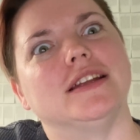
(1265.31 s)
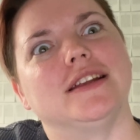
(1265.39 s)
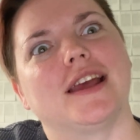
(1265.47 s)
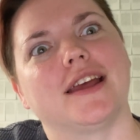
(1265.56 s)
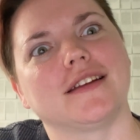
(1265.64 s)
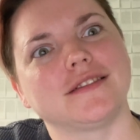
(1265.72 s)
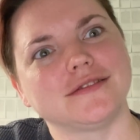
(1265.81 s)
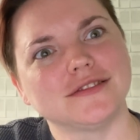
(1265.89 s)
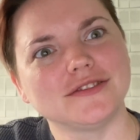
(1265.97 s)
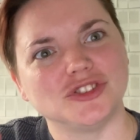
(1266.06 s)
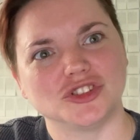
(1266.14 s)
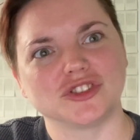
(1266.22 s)
need to get
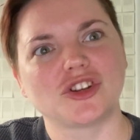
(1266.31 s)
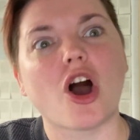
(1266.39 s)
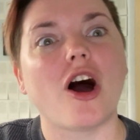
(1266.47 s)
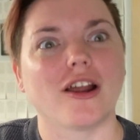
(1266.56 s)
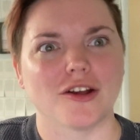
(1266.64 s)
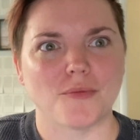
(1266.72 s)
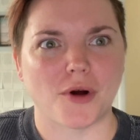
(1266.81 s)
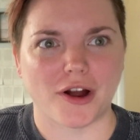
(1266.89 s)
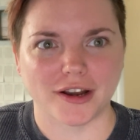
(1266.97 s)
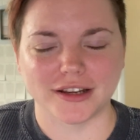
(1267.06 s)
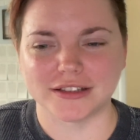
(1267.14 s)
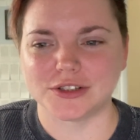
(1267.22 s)
just caught up
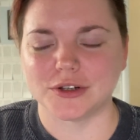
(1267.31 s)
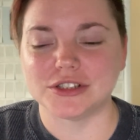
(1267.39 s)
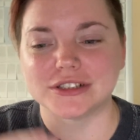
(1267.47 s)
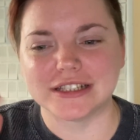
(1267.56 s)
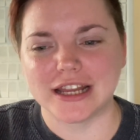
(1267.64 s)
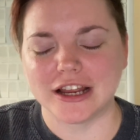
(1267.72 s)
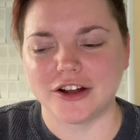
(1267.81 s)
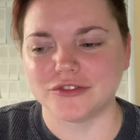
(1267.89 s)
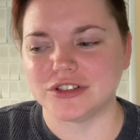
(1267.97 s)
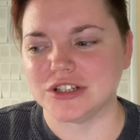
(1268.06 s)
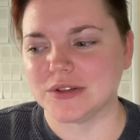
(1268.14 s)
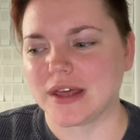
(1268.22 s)
on, and so I took today off
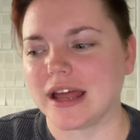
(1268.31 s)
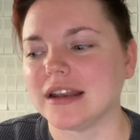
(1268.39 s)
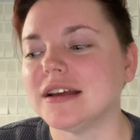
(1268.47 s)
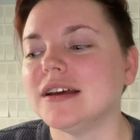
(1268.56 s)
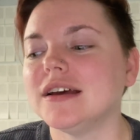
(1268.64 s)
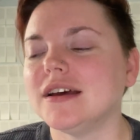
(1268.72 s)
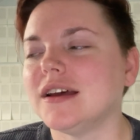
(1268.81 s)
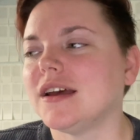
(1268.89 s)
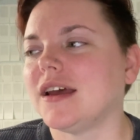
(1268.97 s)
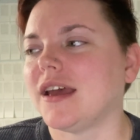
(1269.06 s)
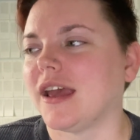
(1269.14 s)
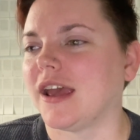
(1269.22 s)
to do that.
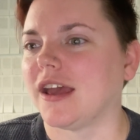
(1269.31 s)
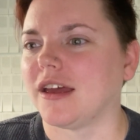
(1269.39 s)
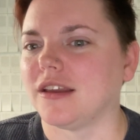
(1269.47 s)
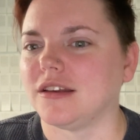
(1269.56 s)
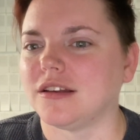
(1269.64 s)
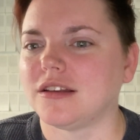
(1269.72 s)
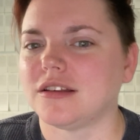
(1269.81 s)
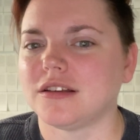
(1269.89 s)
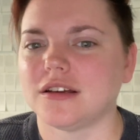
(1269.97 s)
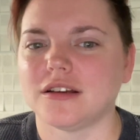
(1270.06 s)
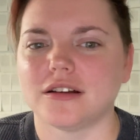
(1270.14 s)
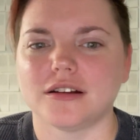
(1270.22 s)
And
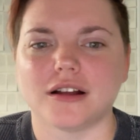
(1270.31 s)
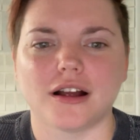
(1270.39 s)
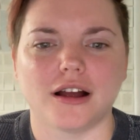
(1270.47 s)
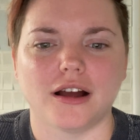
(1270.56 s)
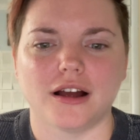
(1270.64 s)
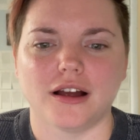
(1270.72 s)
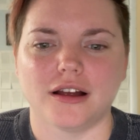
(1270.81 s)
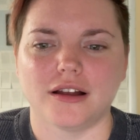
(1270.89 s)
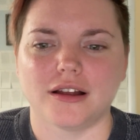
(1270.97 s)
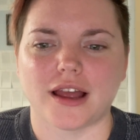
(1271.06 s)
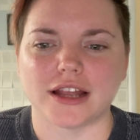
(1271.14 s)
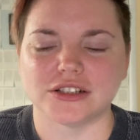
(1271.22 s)

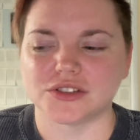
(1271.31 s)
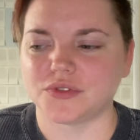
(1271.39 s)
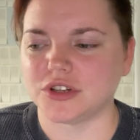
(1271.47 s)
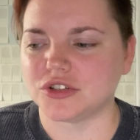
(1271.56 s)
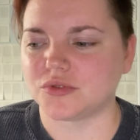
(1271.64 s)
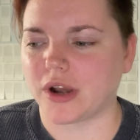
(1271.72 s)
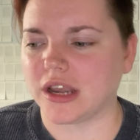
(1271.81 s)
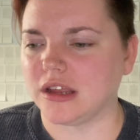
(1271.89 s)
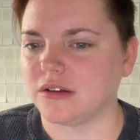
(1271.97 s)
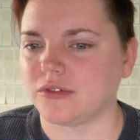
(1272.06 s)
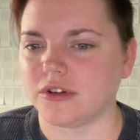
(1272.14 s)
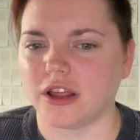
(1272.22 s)
I just finished
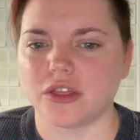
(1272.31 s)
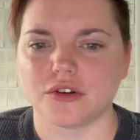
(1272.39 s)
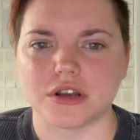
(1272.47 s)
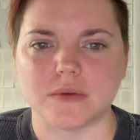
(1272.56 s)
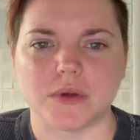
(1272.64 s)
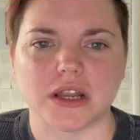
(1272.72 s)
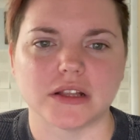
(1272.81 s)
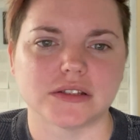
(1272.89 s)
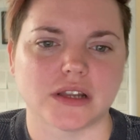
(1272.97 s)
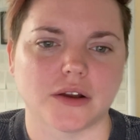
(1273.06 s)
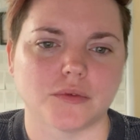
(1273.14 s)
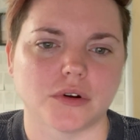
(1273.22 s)
writing for like 30 minutes,
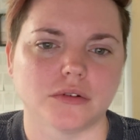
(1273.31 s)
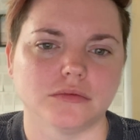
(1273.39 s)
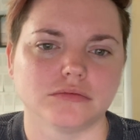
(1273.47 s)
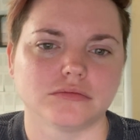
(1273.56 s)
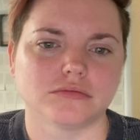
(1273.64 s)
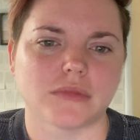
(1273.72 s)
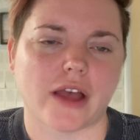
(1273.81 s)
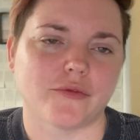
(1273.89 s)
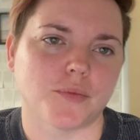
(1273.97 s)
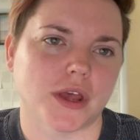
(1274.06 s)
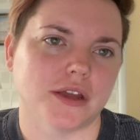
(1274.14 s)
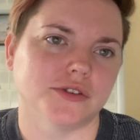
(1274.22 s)
and I wrote half a
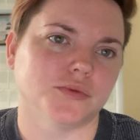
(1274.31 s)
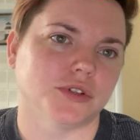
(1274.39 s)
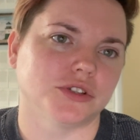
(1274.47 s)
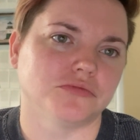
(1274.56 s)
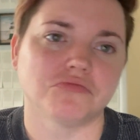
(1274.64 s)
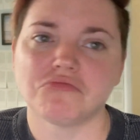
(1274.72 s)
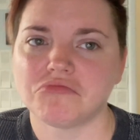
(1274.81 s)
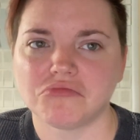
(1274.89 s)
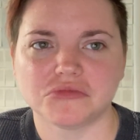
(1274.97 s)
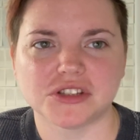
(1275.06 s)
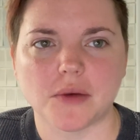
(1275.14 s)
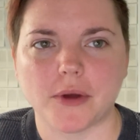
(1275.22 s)
page, which
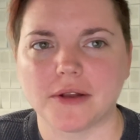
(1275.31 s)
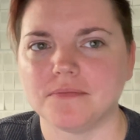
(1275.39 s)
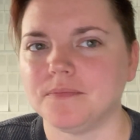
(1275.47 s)
it's not bad.